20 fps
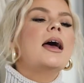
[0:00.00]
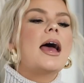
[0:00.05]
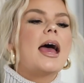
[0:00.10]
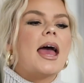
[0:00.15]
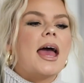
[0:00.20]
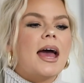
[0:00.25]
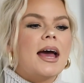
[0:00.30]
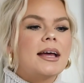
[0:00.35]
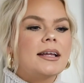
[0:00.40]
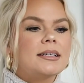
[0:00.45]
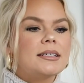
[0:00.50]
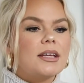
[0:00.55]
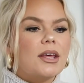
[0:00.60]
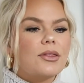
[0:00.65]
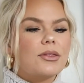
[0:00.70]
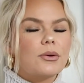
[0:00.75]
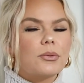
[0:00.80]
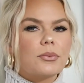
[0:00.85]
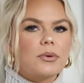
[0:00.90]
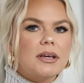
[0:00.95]

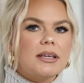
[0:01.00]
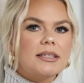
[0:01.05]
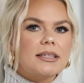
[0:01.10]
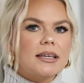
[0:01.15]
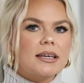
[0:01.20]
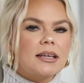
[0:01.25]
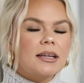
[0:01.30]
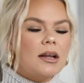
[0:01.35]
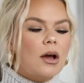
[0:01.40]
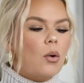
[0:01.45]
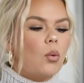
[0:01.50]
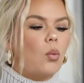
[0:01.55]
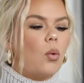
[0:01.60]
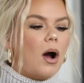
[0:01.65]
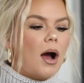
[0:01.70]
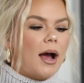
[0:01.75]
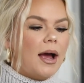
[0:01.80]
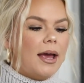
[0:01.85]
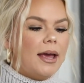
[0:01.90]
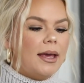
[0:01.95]
and the reason
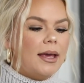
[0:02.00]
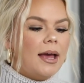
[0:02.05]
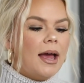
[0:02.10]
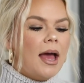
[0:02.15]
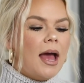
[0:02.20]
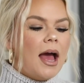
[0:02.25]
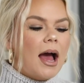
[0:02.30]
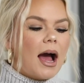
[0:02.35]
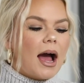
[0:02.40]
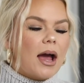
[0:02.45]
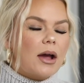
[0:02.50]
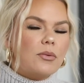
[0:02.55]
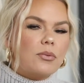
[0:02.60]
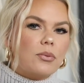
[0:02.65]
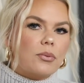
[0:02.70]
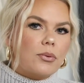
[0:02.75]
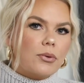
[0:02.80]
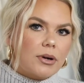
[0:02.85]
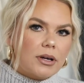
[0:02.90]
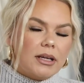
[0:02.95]
why I
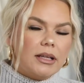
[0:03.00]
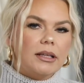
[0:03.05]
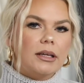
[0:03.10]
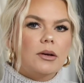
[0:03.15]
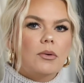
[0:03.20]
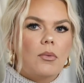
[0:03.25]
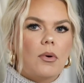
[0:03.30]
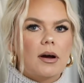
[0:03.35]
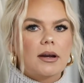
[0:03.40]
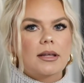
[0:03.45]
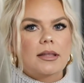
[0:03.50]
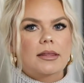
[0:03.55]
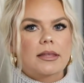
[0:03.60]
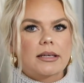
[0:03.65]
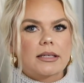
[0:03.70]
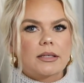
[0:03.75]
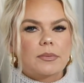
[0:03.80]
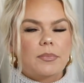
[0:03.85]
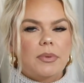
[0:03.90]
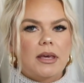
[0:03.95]
really wanted
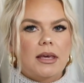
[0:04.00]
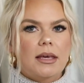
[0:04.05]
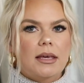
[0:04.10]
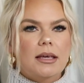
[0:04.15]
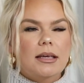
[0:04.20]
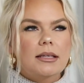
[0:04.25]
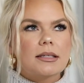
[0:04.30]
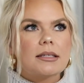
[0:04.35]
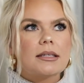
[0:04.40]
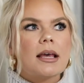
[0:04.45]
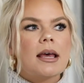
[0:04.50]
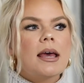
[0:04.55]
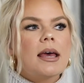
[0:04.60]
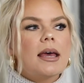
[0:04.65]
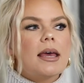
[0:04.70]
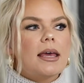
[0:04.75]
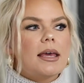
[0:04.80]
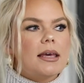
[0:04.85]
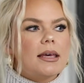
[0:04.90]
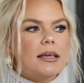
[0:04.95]
this piece
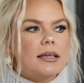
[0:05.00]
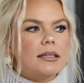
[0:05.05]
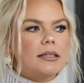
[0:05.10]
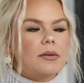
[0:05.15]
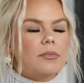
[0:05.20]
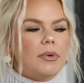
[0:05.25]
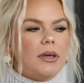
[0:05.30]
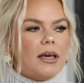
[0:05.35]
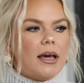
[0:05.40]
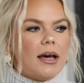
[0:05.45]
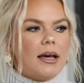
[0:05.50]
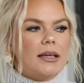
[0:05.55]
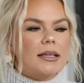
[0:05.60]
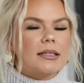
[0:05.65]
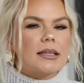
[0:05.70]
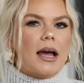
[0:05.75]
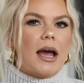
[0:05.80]
is because